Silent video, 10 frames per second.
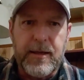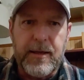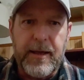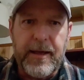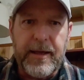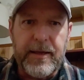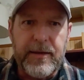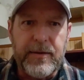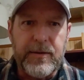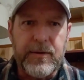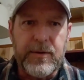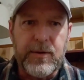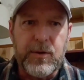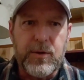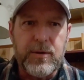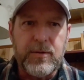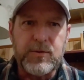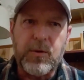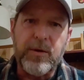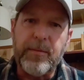And
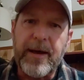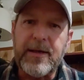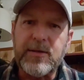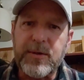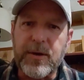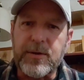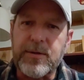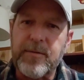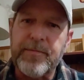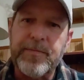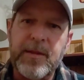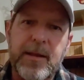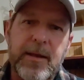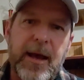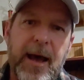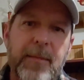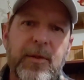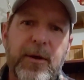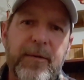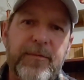so in my search, I'm
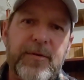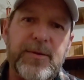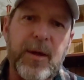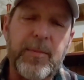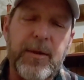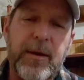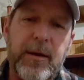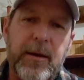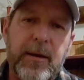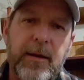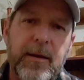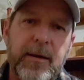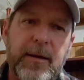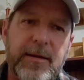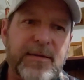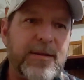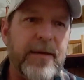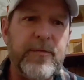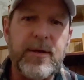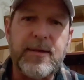looking for something in the
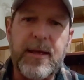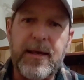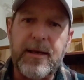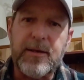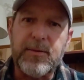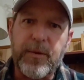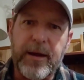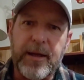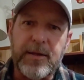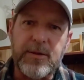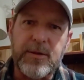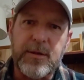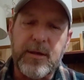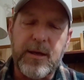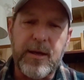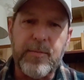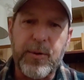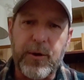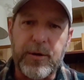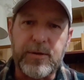7 to 10 inch range in
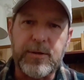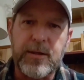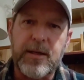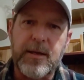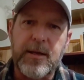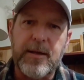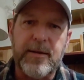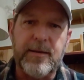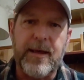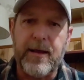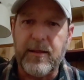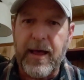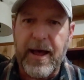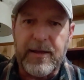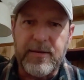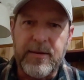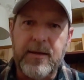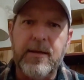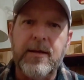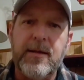perch that glides.
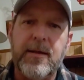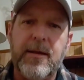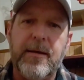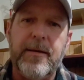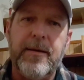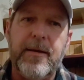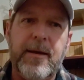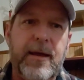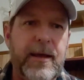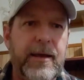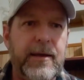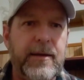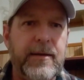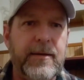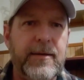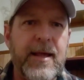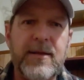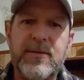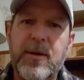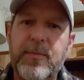And
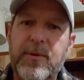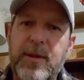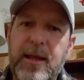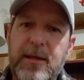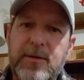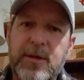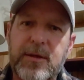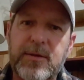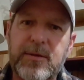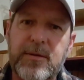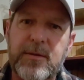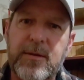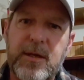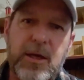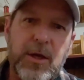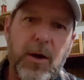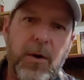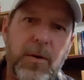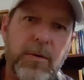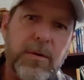not something that just,
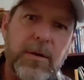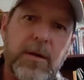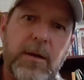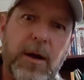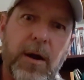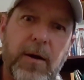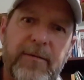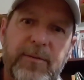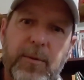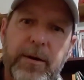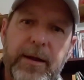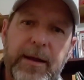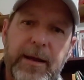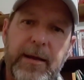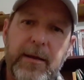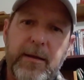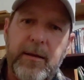curves 180,